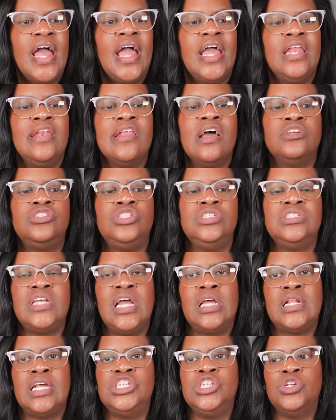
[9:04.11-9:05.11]
And now she's
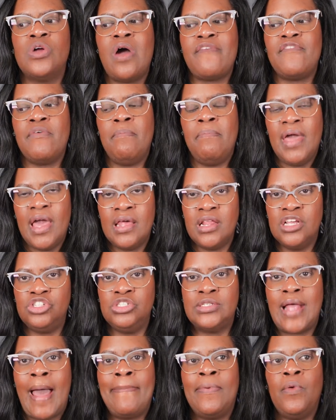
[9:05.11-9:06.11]
saying that she don't have a man and
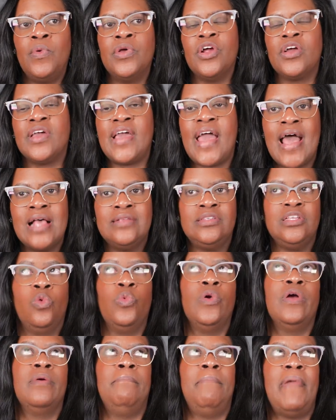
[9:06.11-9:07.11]
she's happy with her cats. And
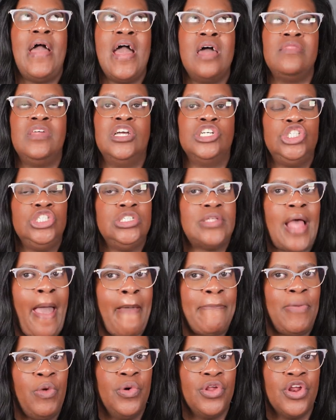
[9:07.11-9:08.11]
we're mad that she's
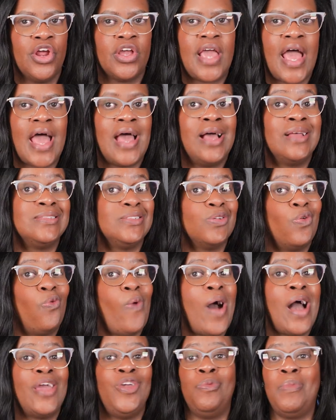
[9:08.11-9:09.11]
happy with her cats.
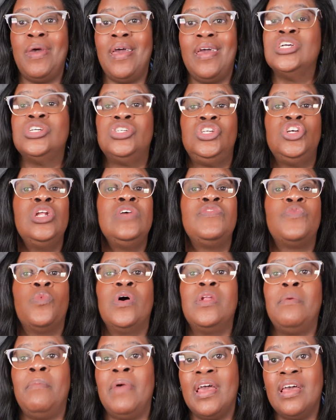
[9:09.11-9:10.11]
Why are you mad? She don't even
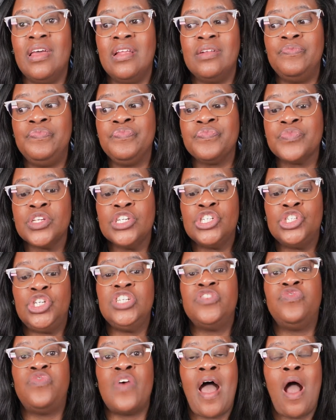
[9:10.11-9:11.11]
want a man.
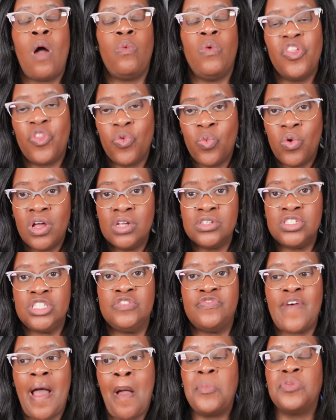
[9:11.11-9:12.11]
She's fine with one.
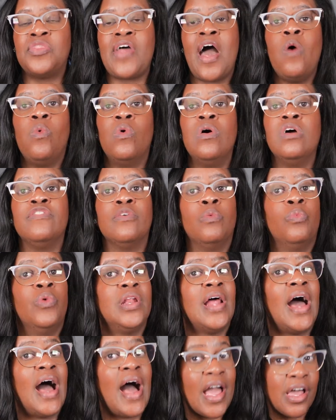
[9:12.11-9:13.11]
She's fine without one, from
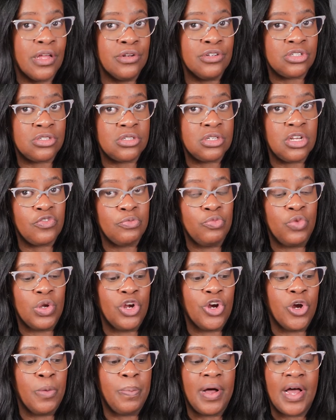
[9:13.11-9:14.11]
what I understood from one
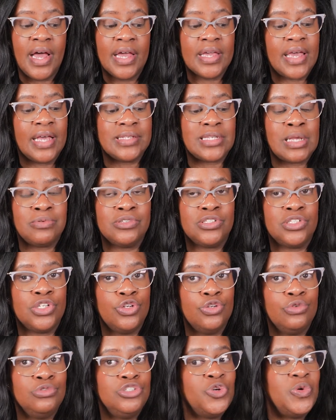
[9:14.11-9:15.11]
of her podcast
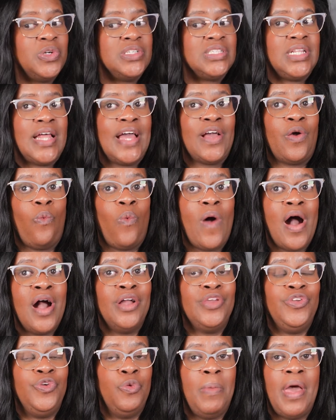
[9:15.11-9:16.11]
episodes. So it's like, why
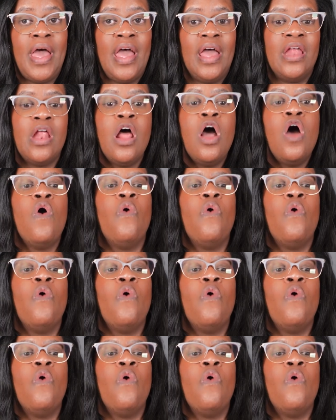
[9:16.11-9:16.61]
are you mad?